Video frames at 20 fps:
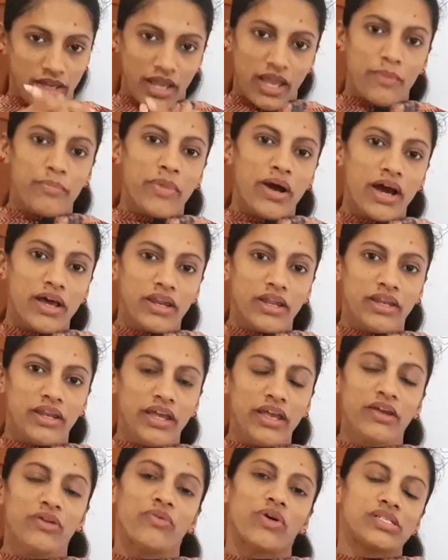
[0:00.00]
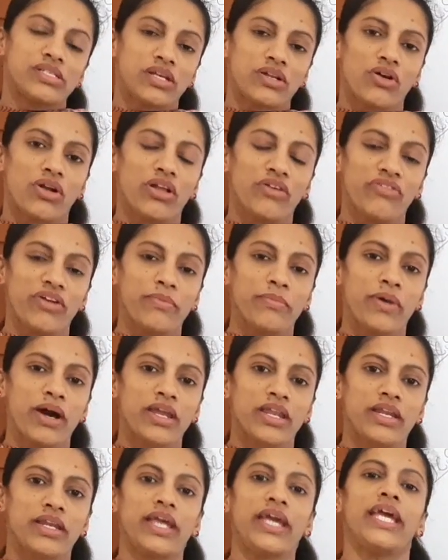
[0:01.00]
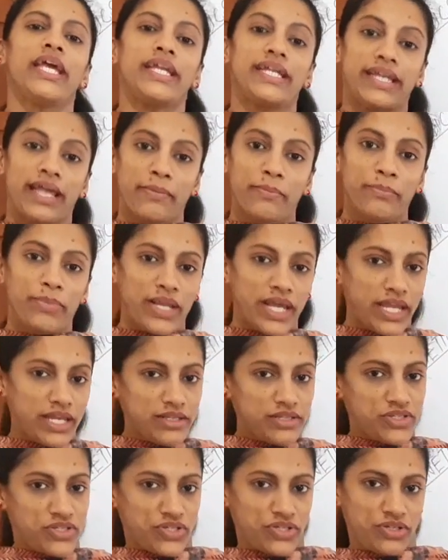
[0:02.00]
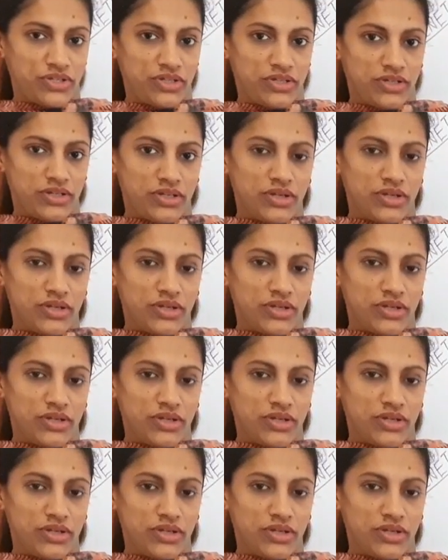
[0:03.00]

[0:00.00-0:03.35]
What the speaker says: mRNA, what's the role of mRNA? Template.